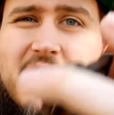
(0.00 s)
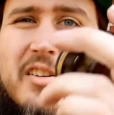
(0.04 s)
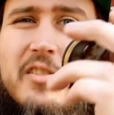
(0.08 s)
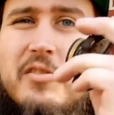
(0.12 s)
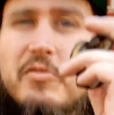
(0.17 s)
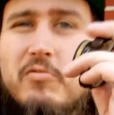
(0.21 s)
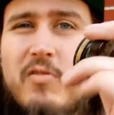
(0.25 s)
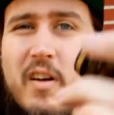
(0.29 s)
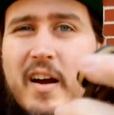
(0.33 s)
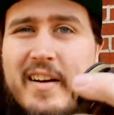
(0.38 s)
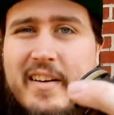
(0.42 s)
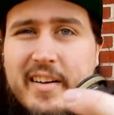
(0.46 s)
a
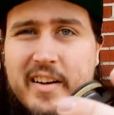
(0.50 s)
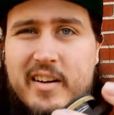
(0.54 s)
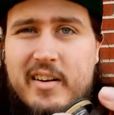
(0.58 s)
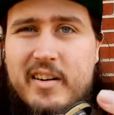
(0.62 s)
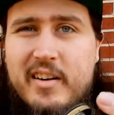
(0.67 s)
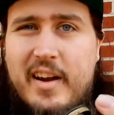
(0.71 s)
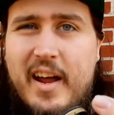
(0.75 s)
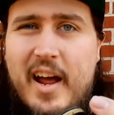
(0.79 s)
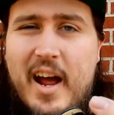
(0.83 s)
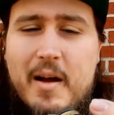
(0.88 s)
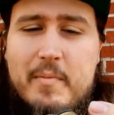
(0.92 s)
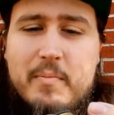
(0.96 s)
new radiator
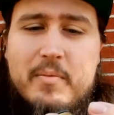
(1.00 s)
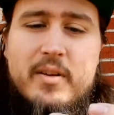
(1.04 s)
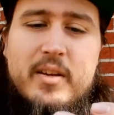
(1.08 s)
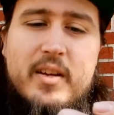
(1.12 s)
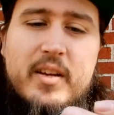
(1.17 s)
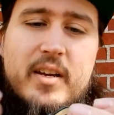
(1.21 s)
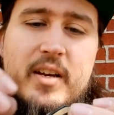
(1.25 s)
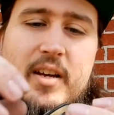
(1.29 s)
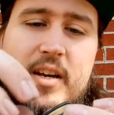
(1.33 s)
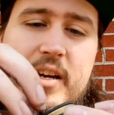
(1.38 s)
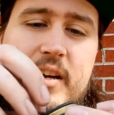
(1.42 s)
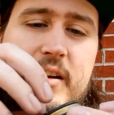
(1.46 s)
cap.
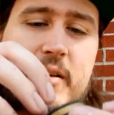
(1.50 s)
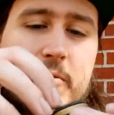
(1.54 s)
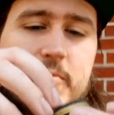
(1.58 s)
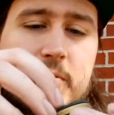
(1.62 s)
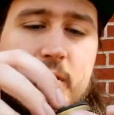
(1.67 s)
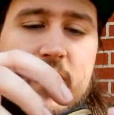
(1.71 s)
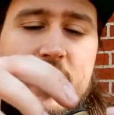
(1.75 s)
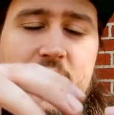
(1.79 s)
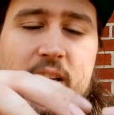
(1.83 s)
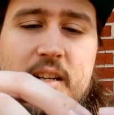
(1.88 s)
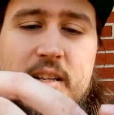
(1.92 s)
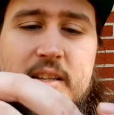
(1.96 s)
And
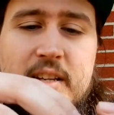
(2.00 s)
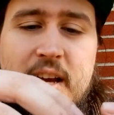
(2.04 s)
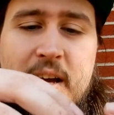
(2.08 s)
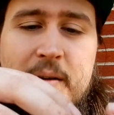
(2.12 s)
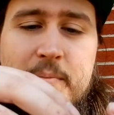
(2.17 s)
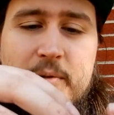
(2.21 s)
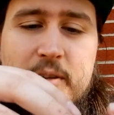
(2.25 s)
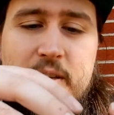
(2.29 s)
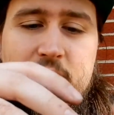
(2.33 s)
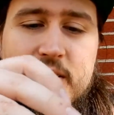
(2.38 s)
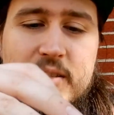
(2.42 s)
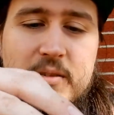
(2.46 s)
we needed
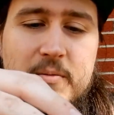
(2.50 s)
that because,